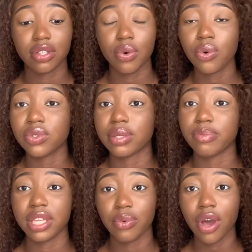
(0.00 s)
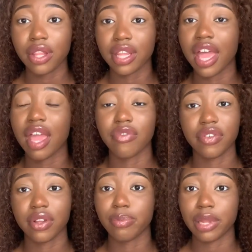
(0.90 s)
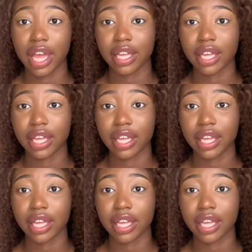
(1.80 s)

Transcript: told in P1 that everything Black